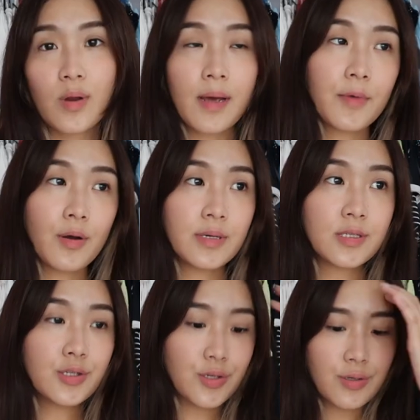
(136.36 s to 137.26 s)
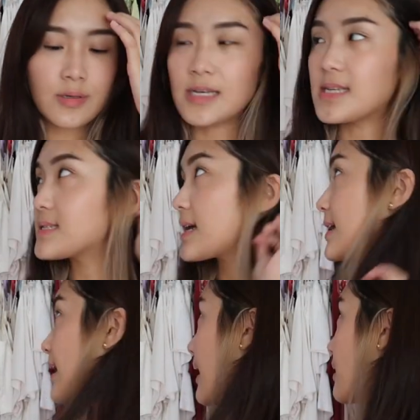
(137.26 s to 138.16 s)
What I'm going to do is
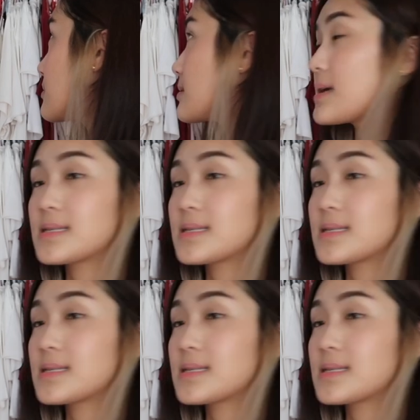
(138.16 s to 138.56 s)
take out